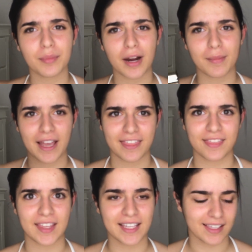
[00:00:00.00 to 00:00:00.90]
primer, I
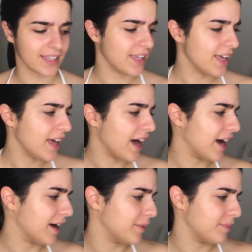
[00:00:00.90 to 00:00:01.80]
think.
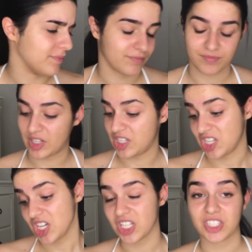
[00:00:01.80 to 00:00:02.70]
Yeah,
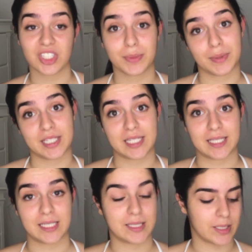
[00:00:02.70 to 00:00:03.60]
it's just pretty
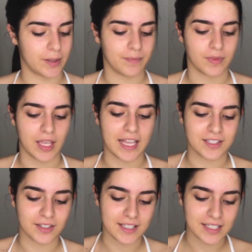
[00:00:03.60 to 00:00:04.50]
snazzy. So
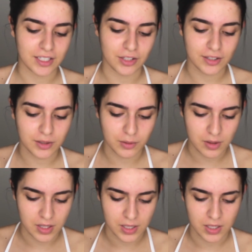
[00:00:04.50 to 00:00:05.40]
it's got these like cute
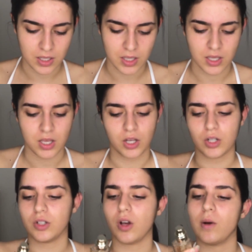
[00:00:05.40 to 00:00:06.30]
little
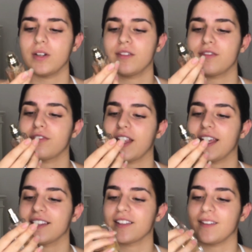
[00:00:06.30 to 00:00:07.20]
golden
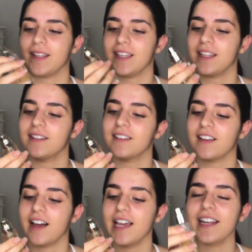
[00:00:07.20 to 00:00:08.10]
flakes on the
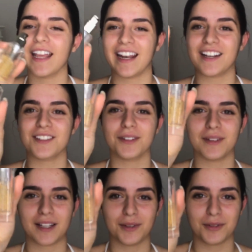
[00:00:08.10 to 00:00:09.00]
inside, and I just thought it
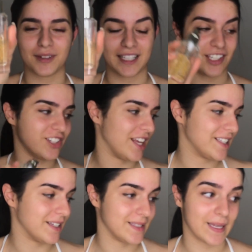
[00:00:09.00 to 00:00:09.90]
looked really chic,
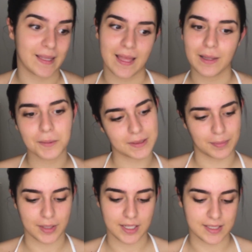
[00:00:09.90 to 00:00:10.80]
so I was like, that looks
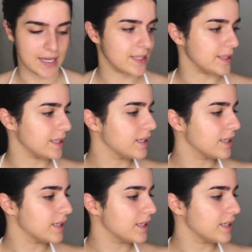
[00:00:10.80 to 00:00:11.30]
pretty snazzy.